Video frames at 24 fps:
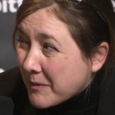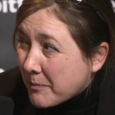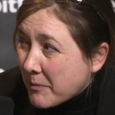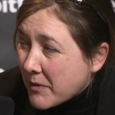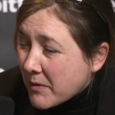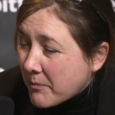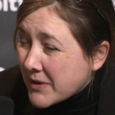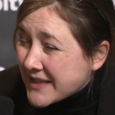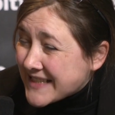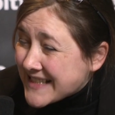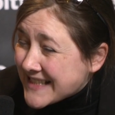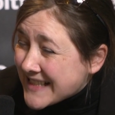
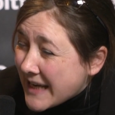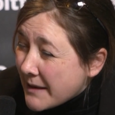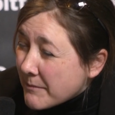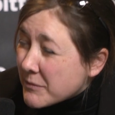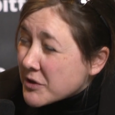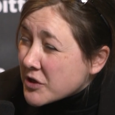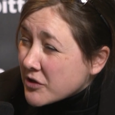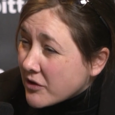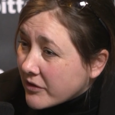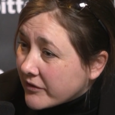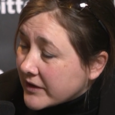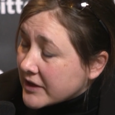the
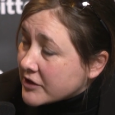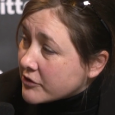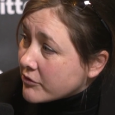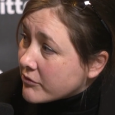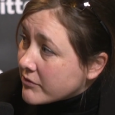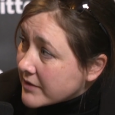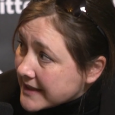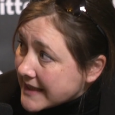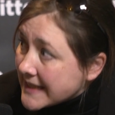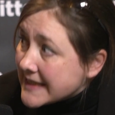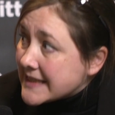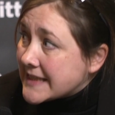perception of
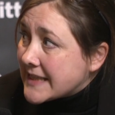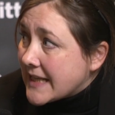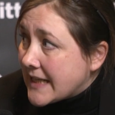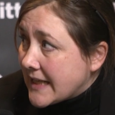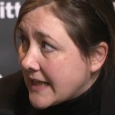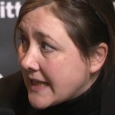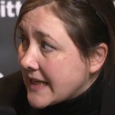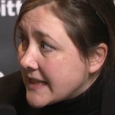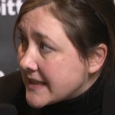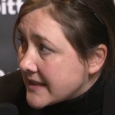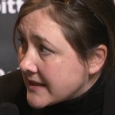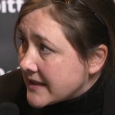insurance is that
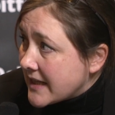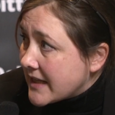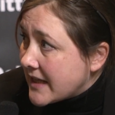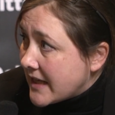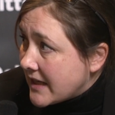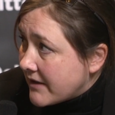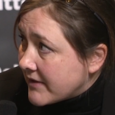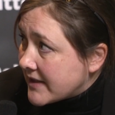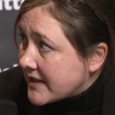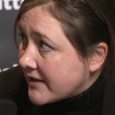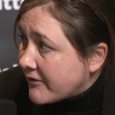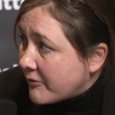it isn't an
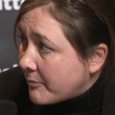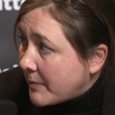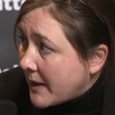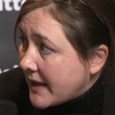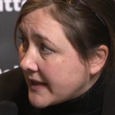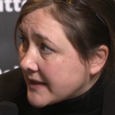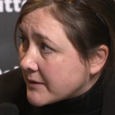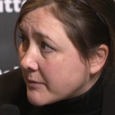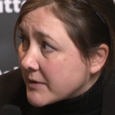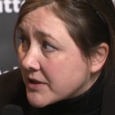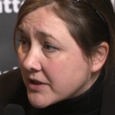innovative place,